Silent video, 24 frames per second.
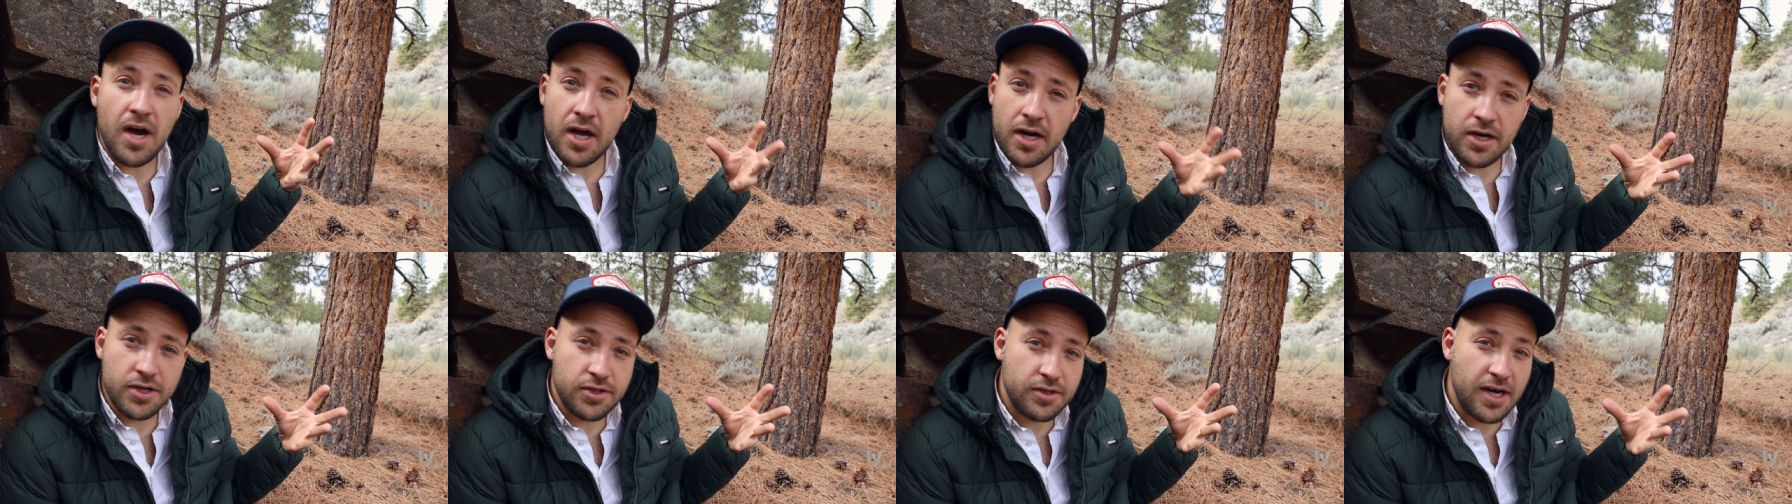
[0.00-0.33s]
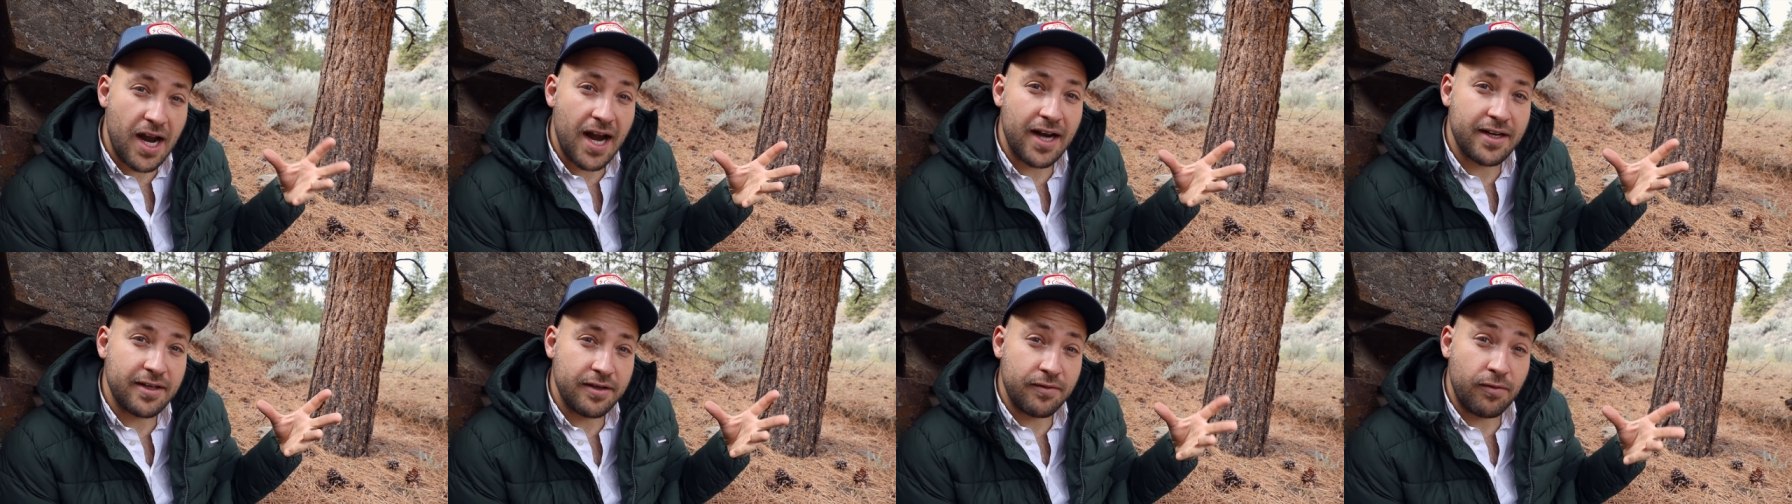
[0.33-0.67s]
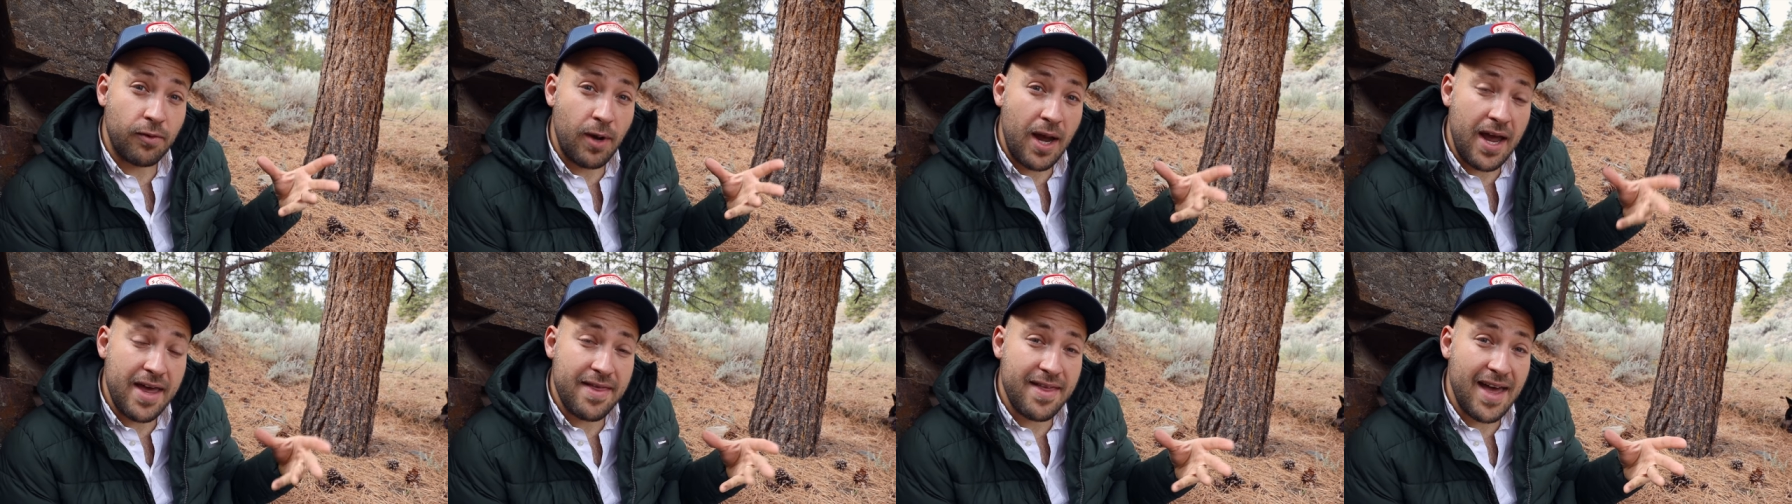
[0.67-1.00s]
unattractive
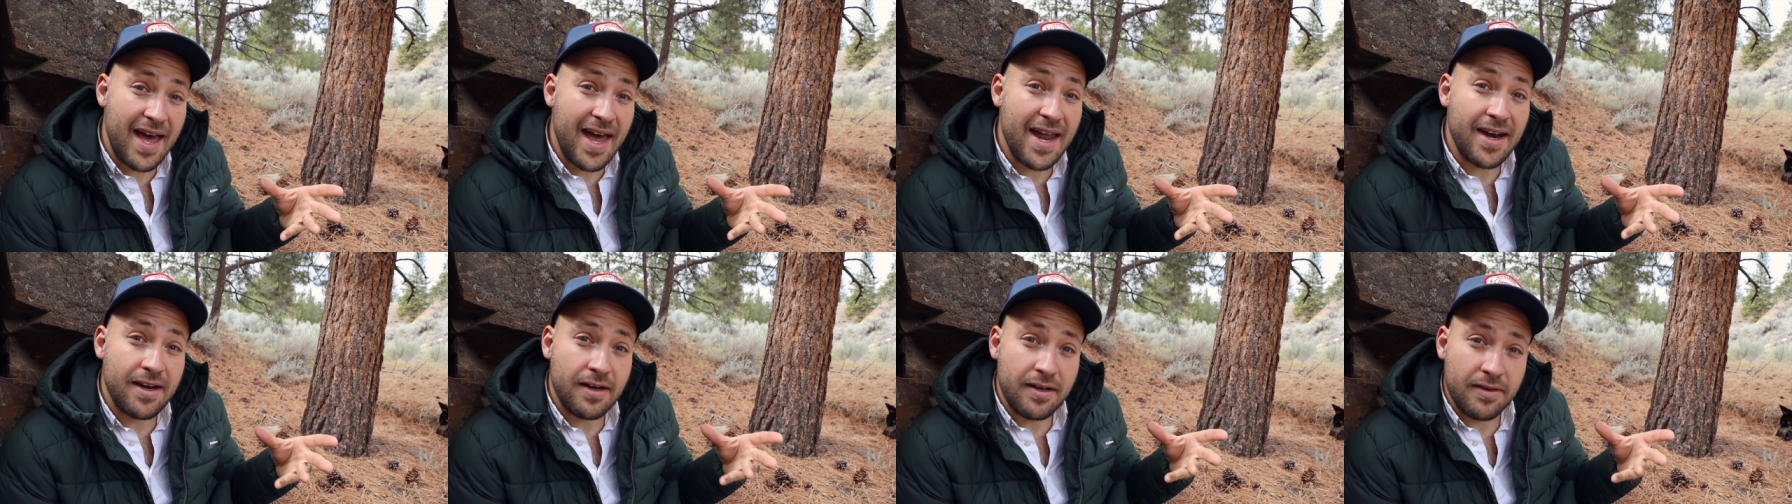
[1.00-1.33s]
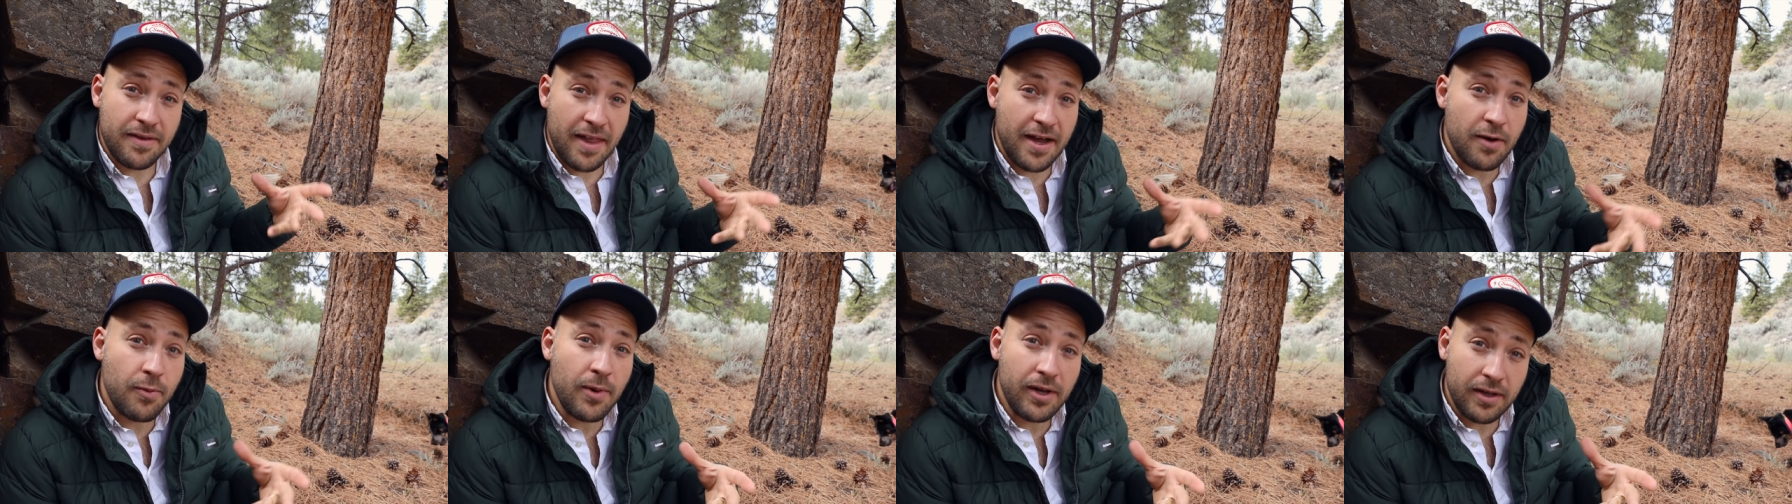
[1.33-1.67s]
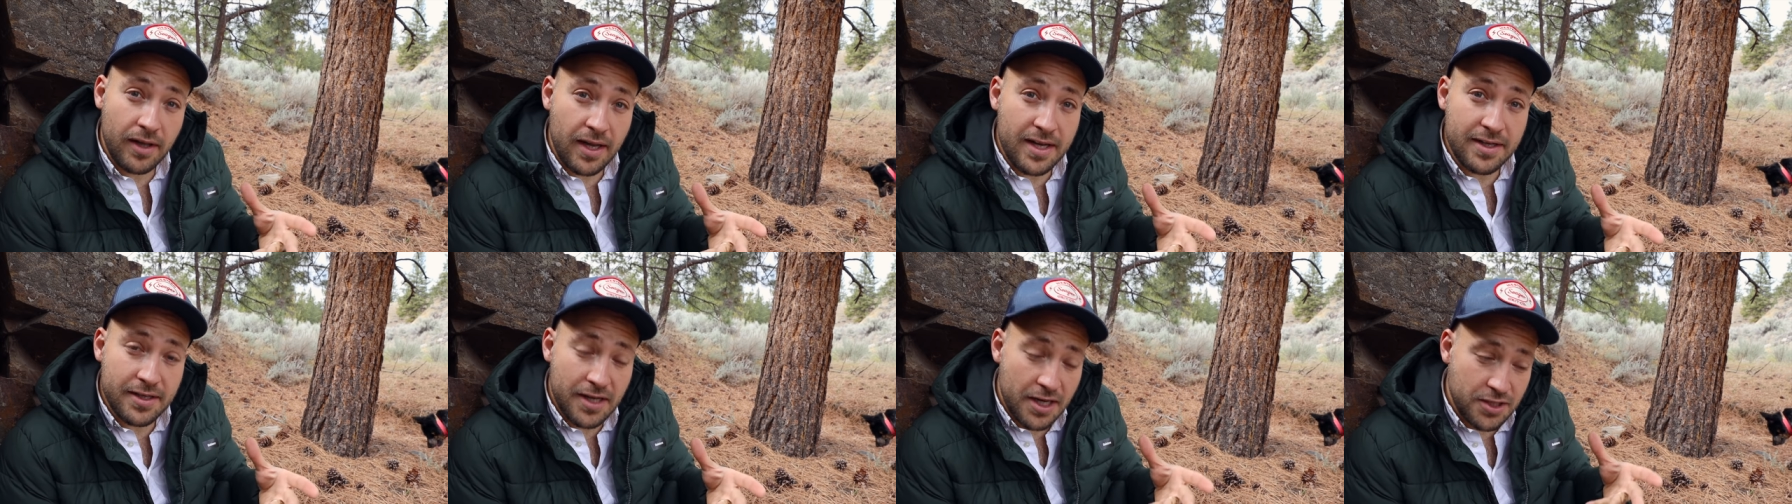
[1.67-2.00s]
way that they will
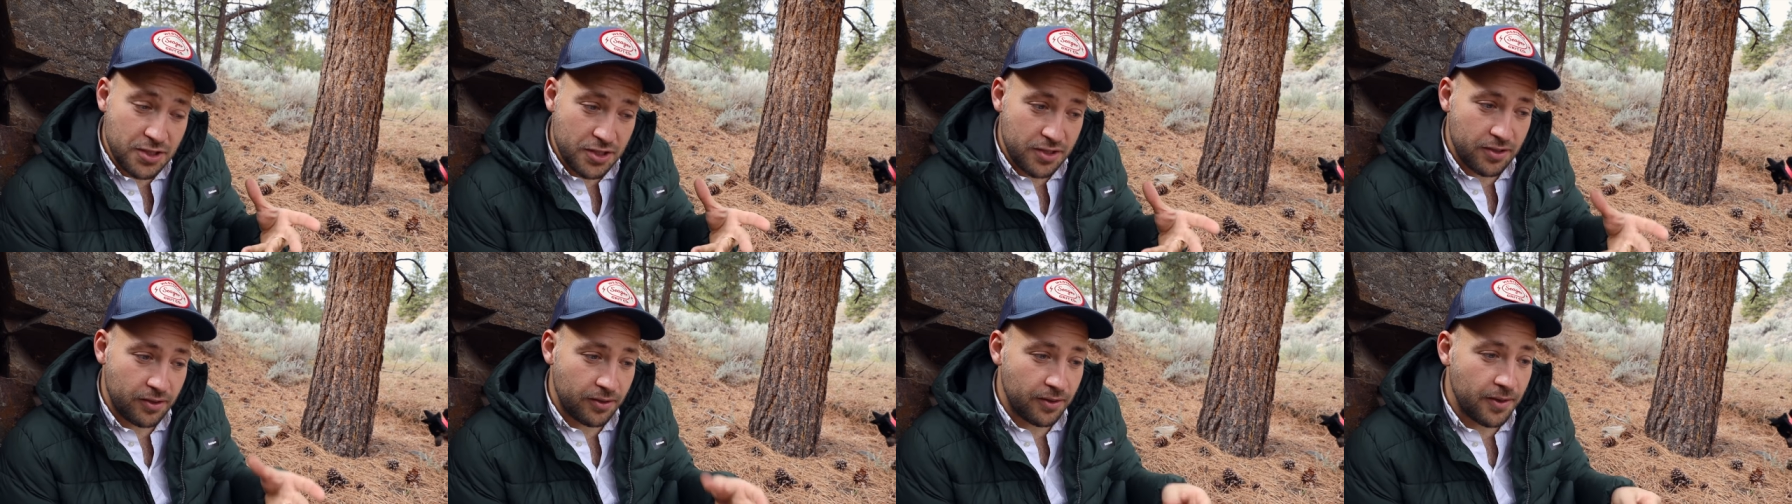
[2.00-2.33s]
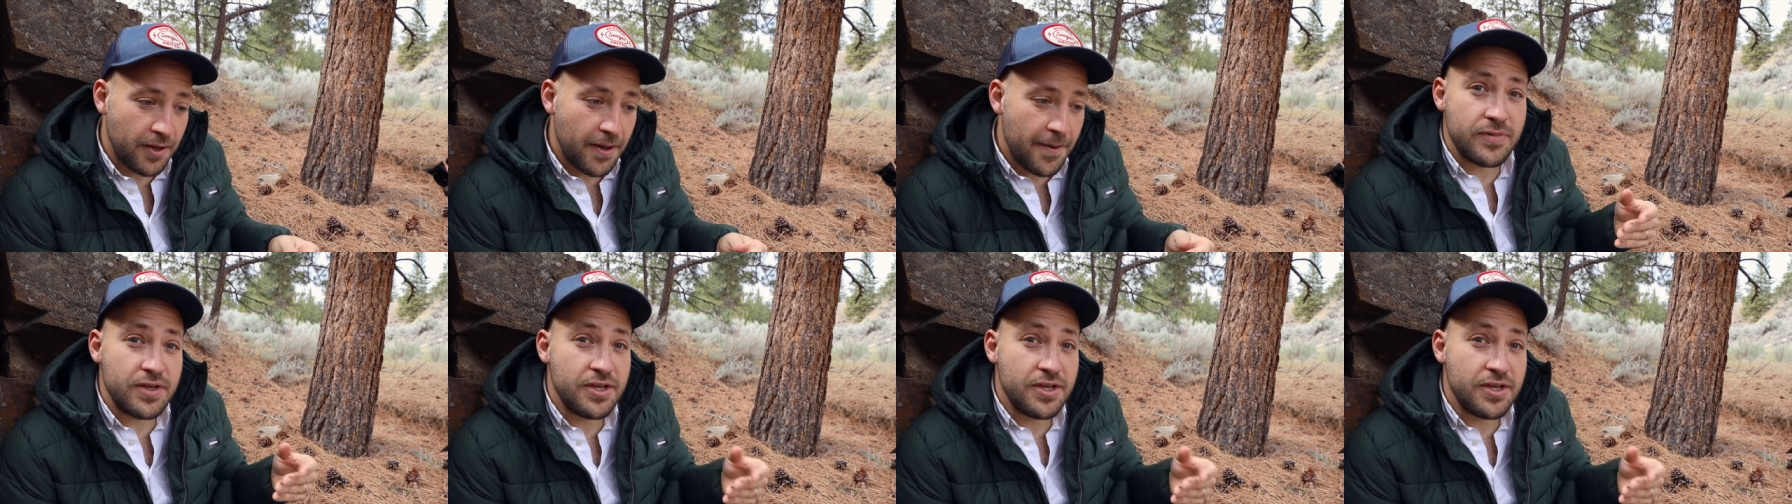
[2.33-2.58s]
on digital.